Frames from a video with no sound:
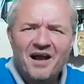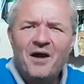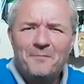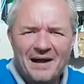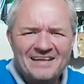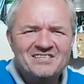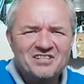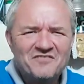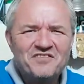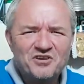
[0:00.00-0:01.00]
a battle
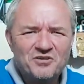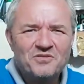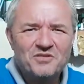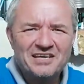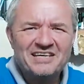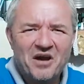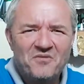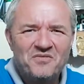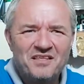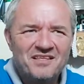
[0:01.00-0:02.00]
of the you know,